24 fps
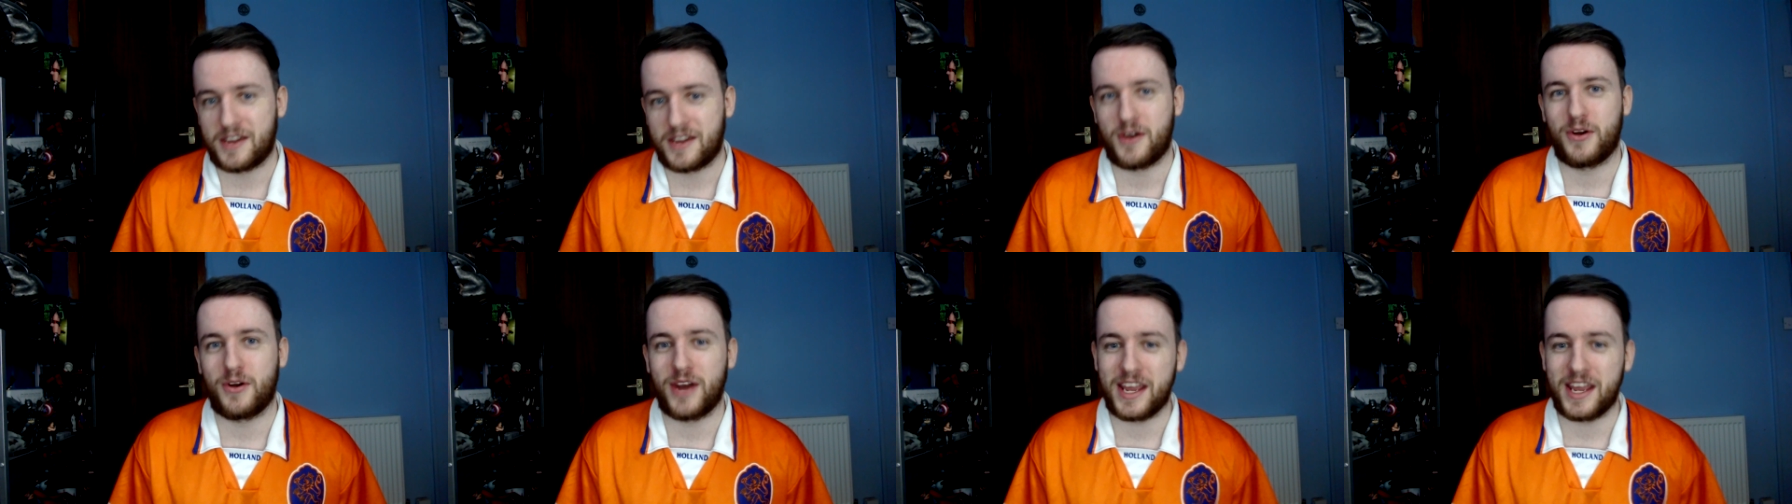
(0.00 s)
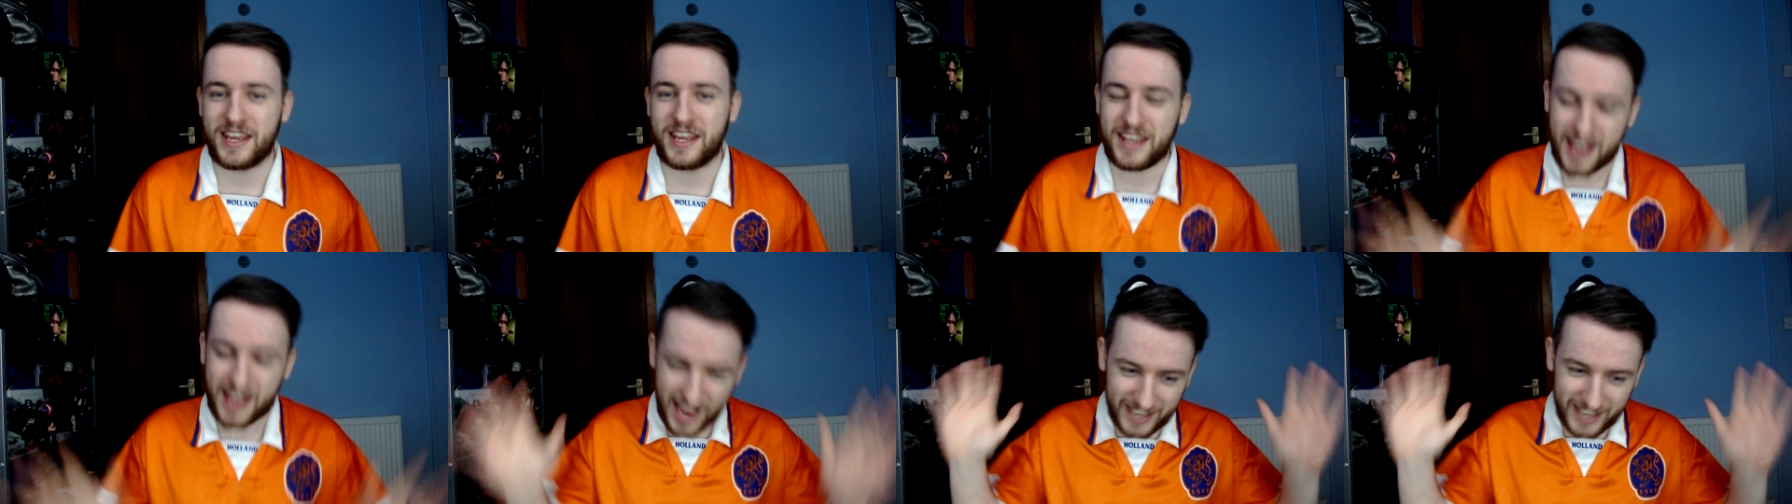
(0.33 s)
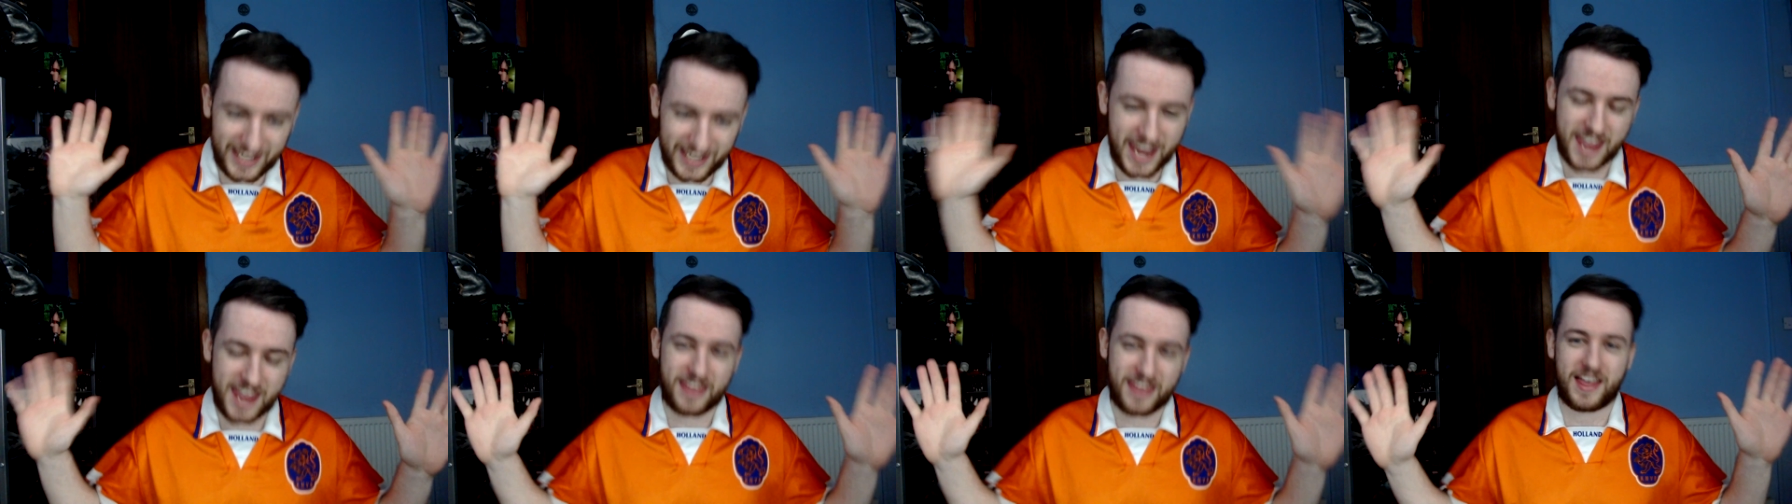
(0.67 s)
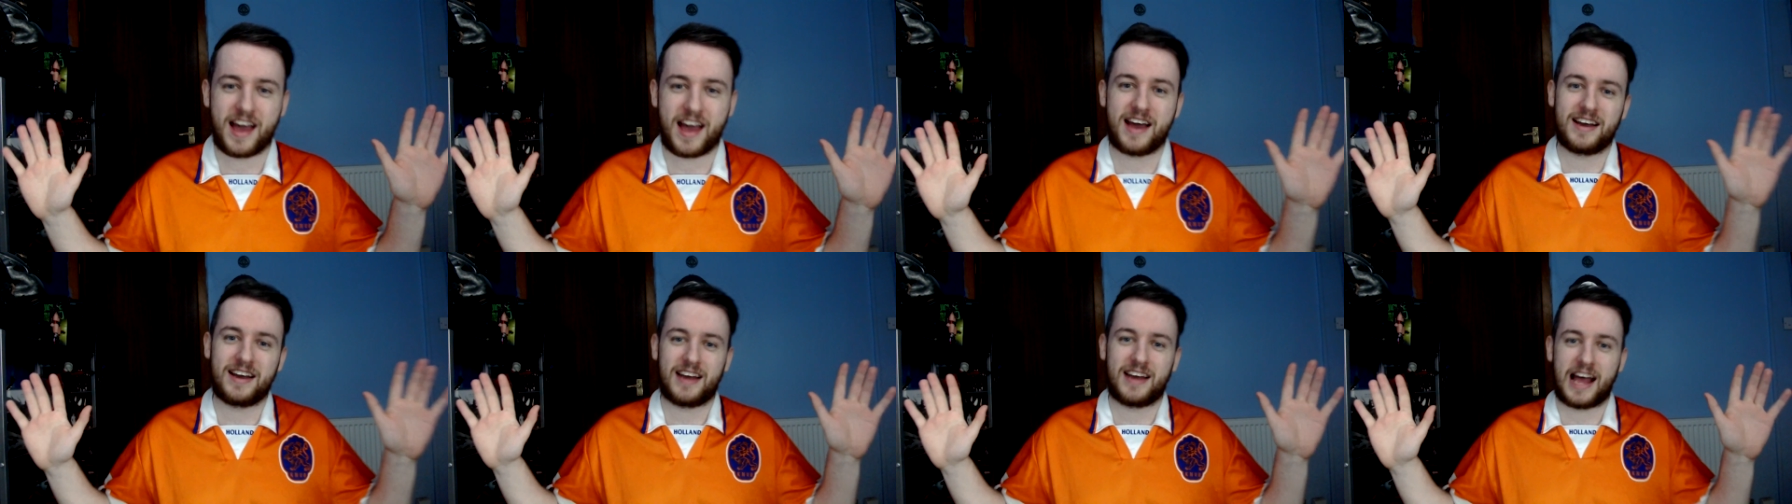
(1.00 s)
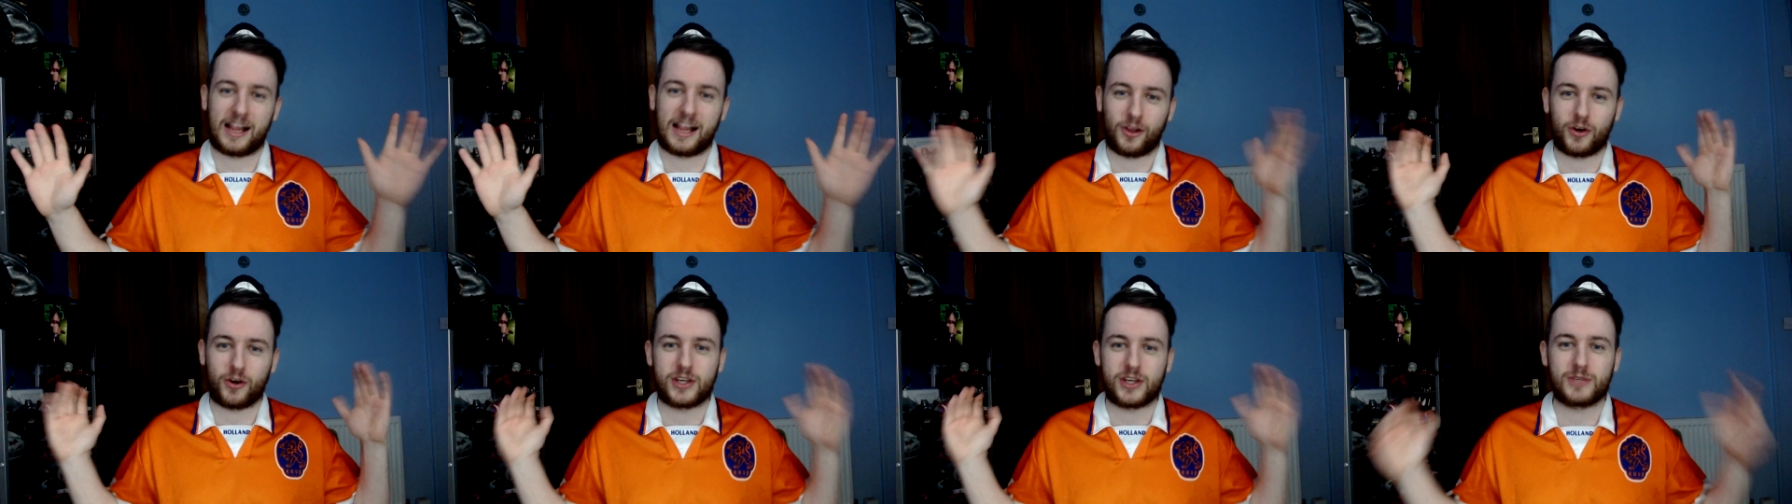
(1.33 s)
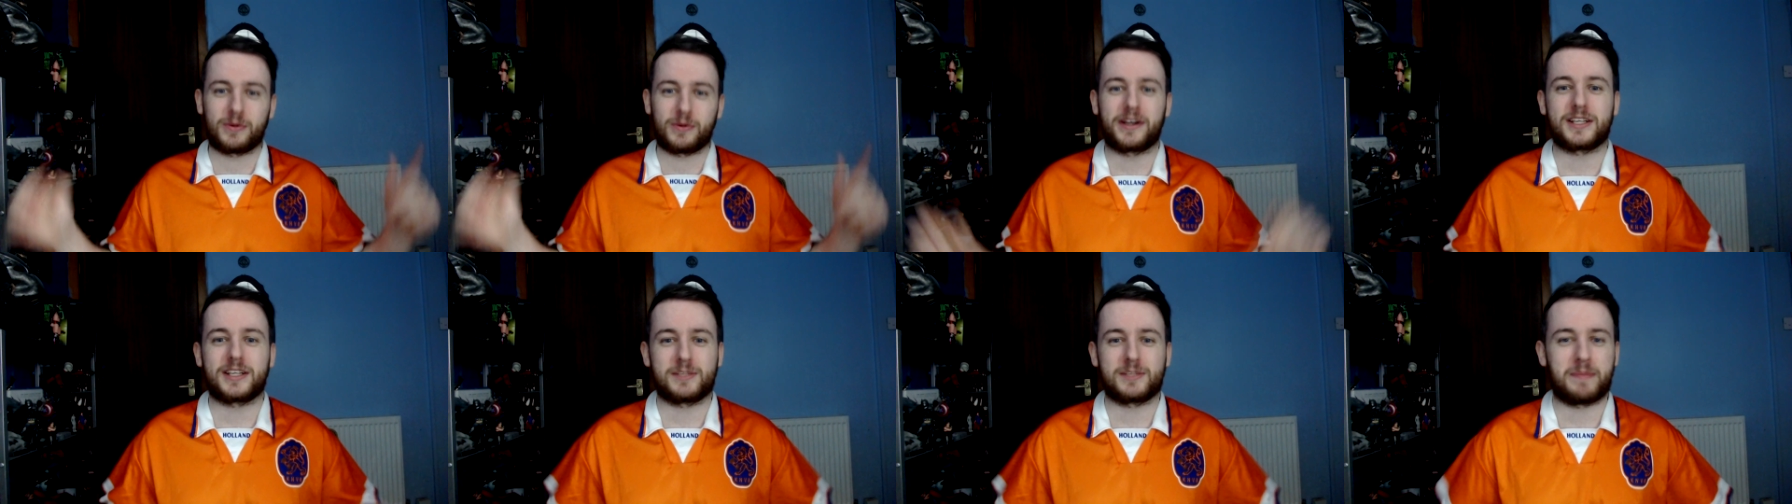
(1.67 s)
Alright, I get that. A lot of you
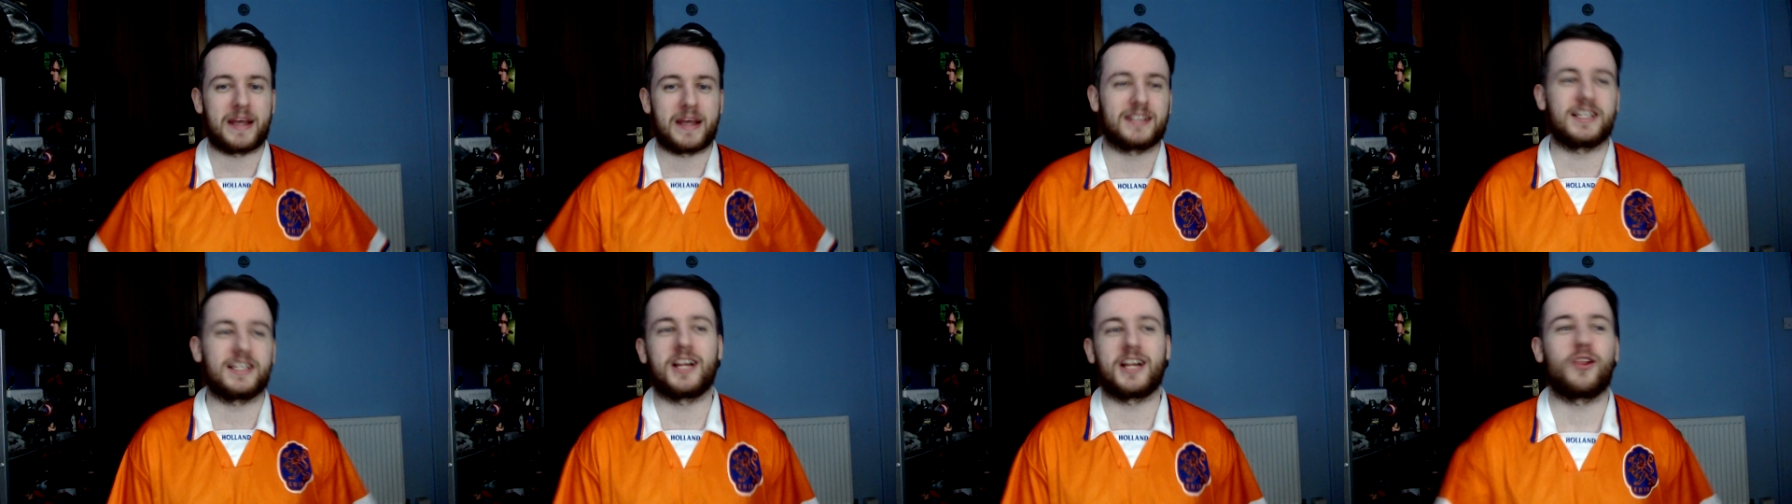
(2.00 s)
were expecting